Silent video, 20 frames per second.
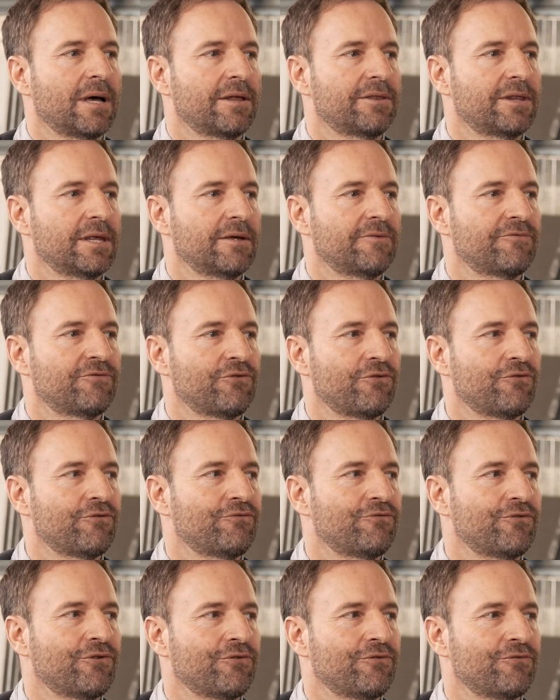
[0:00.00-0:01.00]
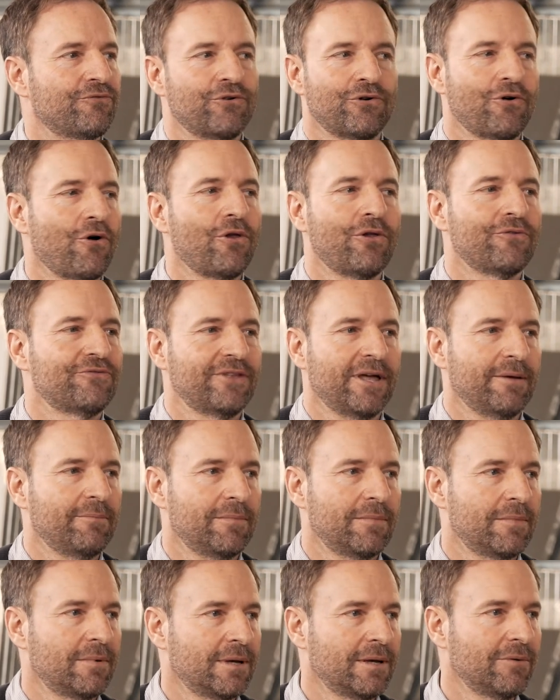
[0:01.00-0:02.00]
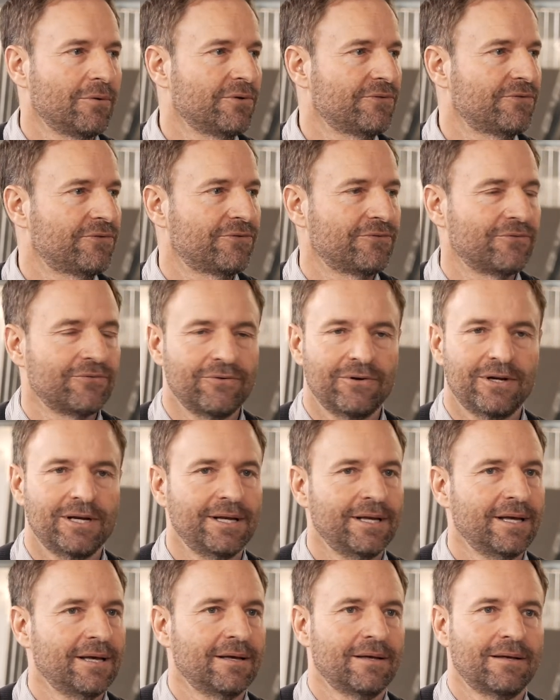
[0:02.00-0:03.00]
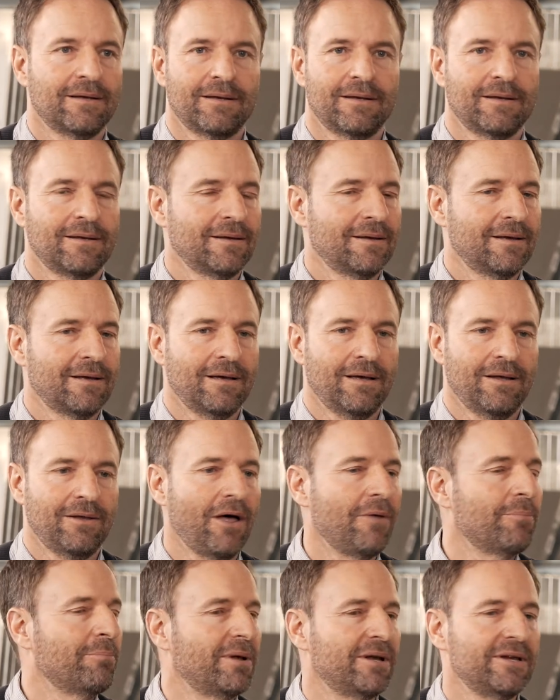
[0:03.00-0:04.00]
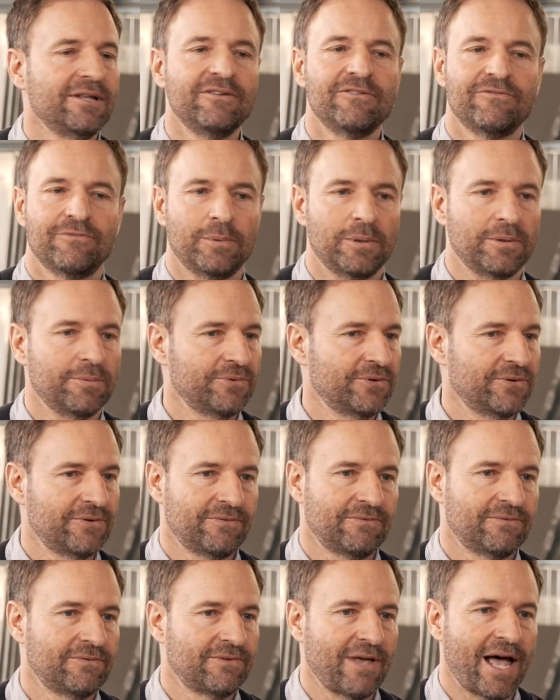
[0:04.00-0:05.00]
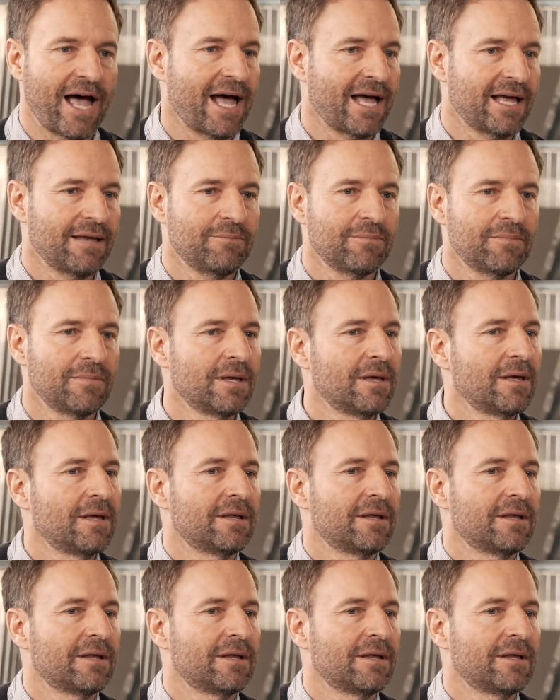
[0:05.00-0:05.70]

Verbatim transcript: I think for, for, for all of them, it was really a, an unbelievable time.